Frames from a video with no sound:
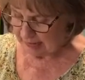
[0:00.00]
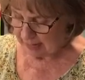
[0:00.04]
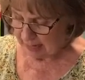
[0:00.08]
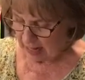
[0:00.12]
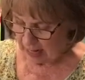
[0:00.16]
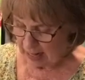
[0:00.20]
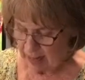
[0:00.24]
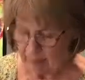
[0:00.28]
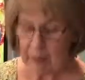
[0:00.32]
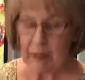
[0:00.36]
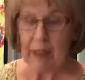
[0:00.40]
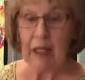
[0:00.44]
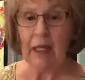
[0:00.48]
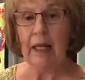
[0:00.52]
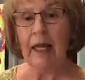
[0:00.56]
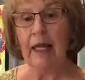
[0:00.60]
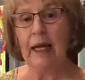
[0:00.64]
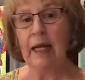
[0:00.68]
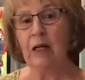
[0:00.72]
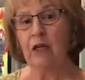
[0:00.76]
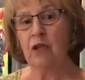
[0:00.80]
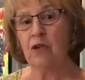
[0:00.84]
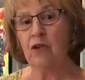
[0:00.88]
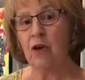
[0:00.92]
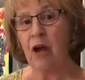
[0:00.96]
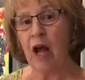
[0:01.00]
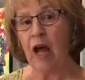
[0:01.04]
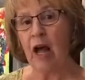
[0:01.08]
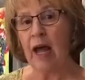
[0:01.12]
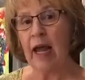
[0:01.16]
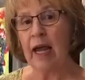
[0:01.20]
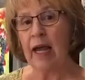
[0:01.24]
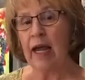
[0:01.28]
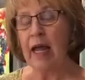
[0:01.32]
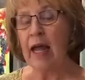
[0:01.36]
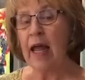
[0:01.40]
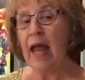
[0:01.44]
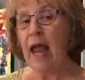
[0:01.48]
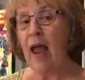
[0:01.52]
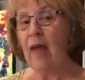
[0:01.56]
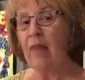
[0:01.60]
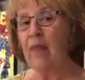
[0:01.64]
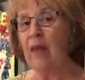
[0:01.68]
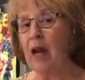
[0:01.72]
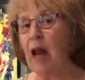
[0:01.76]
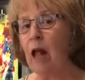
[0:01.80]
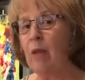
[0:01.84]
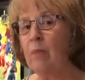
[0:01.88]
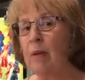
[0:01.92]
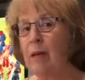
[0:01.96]
I'm gonna let it dry, and then
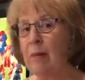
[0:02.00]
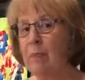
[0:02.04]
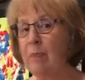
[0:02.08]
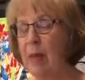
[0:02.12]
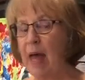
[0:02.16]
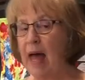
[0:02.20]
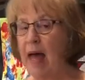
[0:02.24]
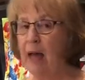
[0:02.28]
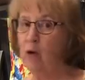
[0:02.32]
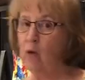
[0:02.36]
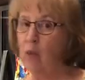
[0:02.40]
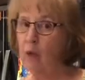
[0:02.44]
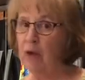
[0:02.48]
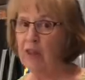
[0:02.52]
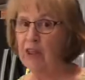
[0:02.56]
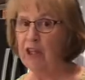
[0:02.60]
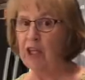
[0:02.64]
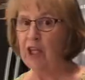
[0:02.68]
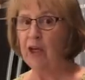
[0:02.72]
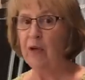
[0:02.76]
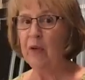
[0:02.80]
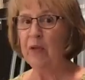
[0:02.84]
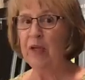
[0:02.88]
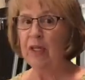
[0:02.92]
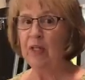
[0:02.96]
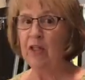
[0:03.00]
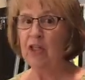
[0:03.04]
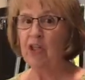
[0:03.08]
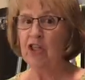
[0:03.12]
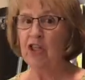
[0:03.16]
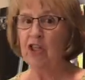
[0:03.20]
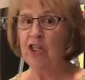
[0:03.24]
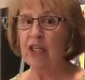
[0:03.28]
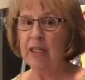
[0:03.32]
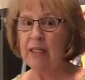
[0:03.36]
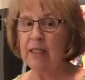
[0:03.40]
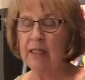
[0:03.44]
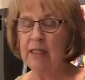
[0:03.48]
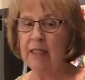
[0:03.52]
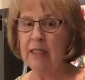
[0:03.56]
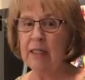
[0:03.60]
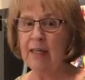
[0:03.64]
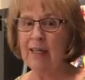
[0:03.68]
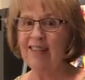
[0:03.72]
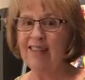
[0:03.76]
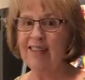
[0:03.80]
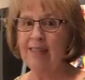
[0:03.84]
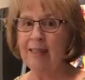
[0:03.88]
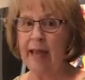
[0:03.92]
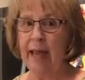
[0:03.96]
I'll be back with you in just a
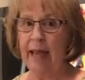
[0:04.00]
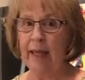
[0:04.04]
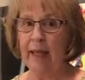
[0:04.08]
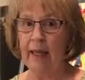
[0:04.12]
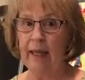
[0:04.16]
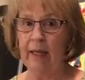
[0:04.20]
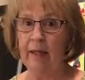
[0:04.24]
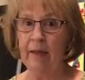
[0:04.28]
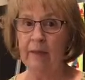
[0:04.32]
second.